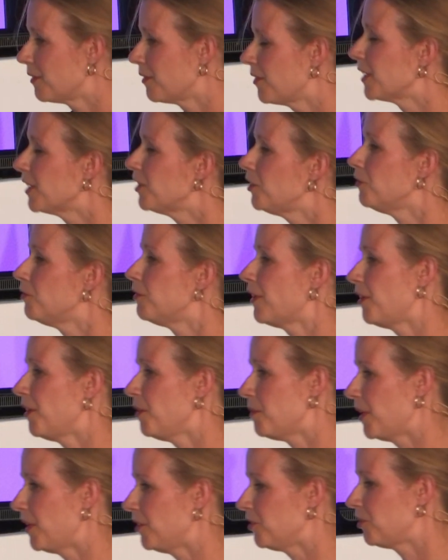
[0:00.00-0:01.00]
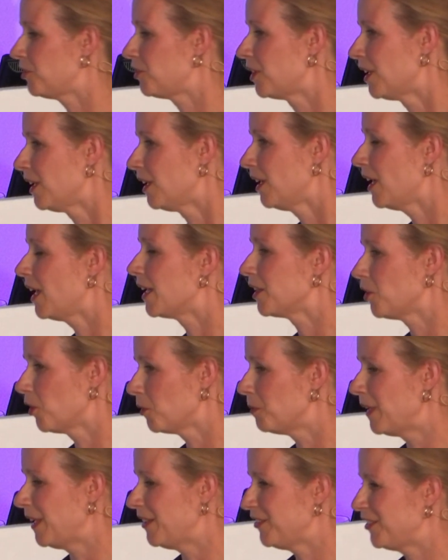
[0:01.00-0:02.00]
thank you very much, and God
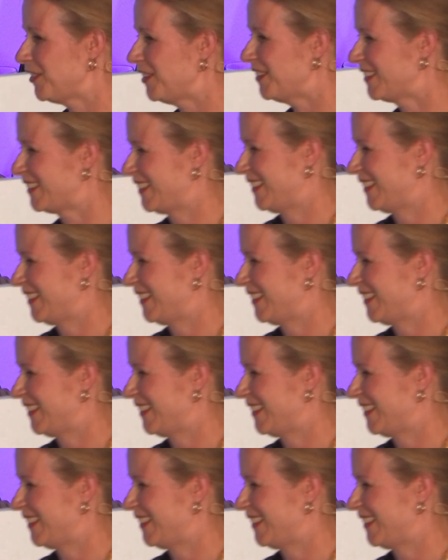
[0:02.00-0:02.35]
bless you.